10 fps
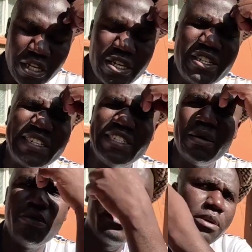little idea
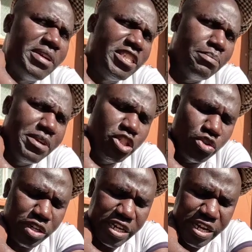about the
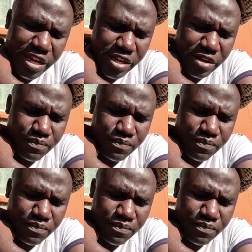Emancipation Day.